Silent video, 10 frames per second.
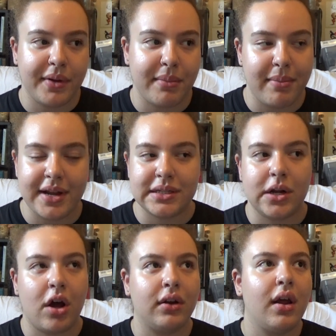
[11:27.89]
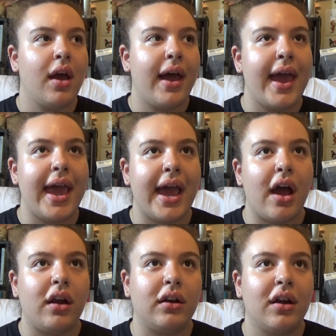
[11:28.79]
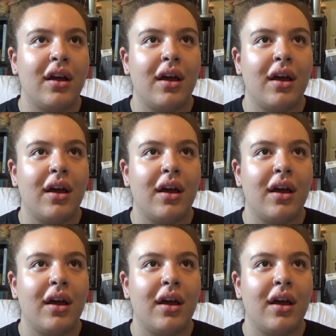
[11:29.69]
putting my medicine on, and